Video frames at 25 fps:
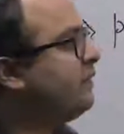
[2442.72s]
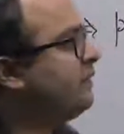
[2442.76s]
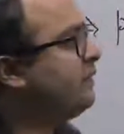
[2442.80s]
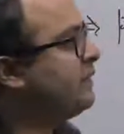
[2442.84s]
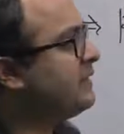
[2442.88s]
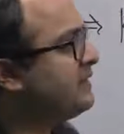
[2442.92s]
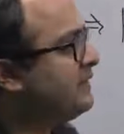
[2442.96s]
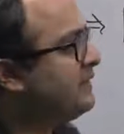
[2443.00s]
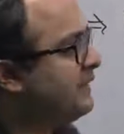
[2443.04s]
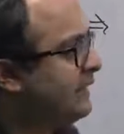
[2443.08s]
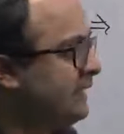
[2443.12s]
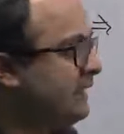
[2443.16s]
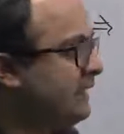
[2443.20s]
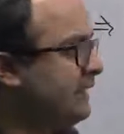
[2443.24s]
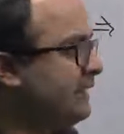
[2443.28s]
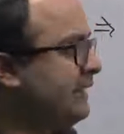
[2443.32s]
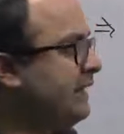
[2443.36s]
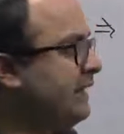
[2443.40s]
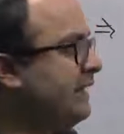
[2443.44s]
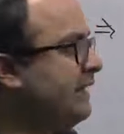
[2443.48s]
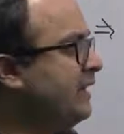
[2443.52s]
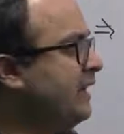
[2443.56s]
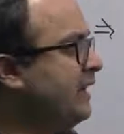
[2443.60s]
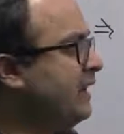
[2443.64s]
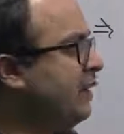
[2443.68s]
but still
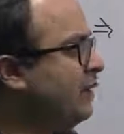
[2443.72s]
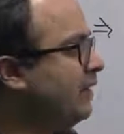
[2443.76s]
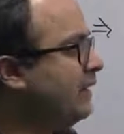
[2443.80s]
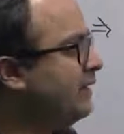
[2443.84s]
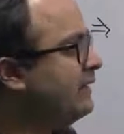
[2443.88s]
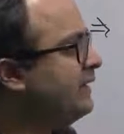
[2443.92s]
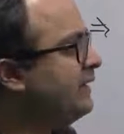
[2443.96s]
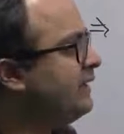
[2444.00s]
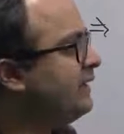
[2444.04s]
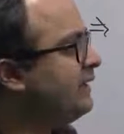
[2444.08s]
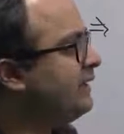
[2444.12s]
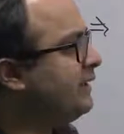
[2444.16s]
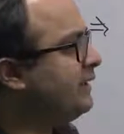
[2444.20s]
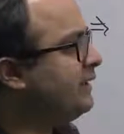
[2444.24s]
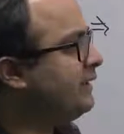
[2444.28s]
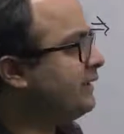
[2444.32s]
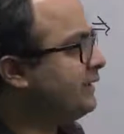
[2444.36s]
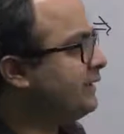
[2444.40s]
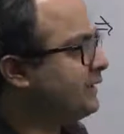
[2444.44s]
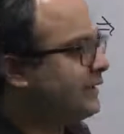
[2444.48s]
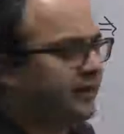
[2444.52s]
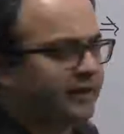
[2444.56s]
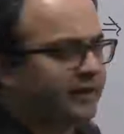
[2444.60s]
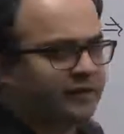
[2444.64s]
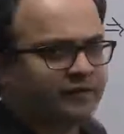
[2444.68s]
how
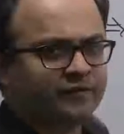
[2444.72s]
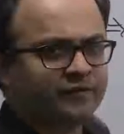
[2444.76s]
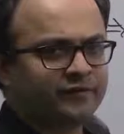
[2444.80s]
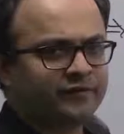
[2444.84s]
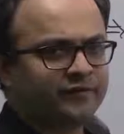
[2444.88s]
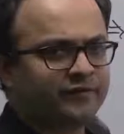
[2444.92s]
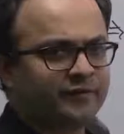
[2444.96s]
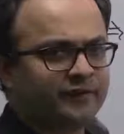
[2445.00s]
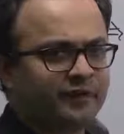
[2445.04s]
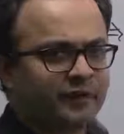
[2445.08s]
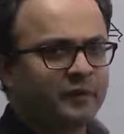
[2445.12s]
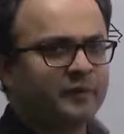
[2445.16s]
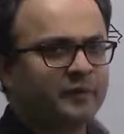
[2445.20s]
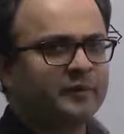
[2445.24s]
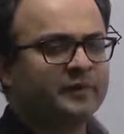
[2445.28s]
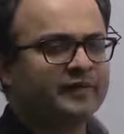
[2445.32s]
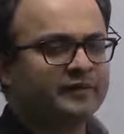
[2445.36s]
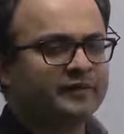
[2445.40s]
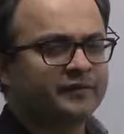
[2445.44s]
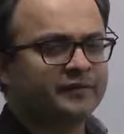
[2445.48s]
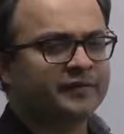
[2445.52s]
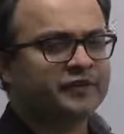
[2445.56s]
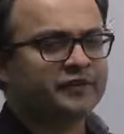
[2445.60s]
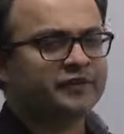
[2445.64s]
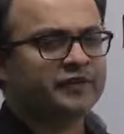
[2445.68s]
are we
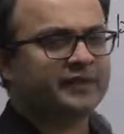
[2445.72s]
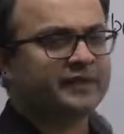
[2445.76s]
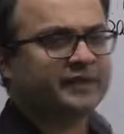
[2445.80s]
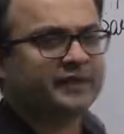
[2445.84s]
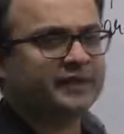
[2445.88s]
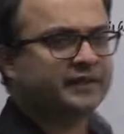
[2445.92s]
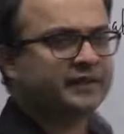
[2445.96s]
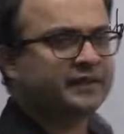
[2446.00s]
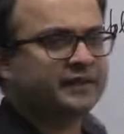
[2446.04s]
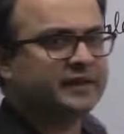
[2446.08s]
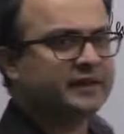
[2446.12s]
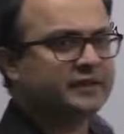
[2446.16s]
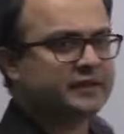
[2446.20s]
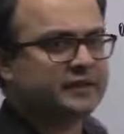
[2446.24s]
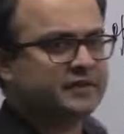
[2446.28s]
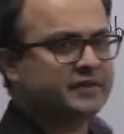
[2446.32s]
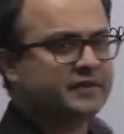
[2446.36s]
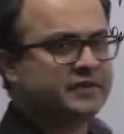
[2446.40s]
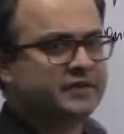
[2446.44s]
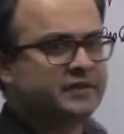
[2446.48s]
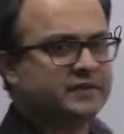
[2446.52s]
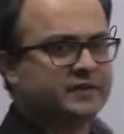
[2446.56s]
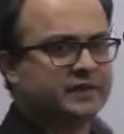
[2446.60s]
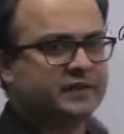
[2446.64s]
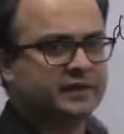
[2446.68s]
differentiating in the
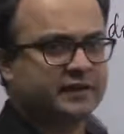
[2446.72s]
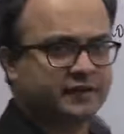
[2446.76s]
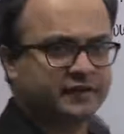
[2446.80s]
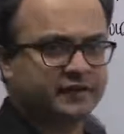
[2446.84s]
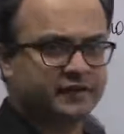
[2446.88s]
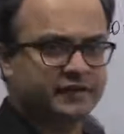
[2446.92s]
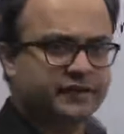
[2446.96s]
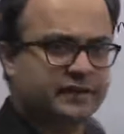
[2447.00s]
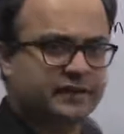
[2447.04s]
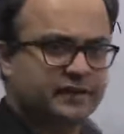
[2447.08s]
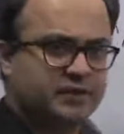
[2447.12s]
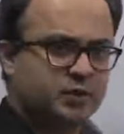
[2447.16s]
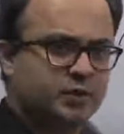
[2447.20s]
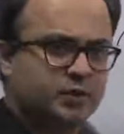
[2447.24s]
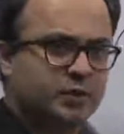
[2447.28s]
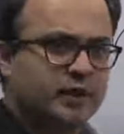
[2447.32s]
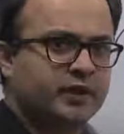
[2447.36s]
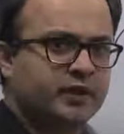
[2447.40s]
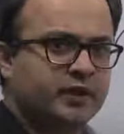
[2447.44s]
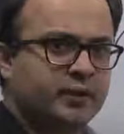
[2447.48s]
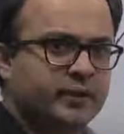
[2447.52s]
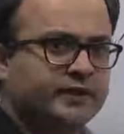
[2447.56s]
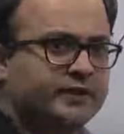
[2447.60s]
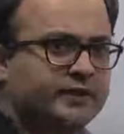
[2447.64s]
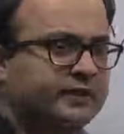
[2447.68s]
cases 1,
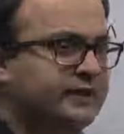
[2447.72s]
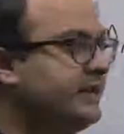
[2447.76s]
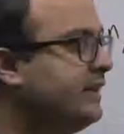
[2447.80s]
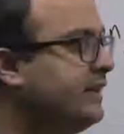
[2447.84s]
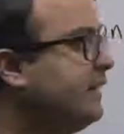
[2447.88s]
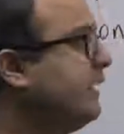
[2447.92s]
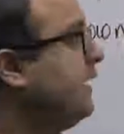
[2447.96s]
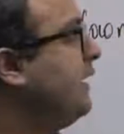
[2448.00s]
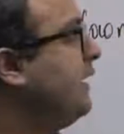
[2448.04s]
2, and 3?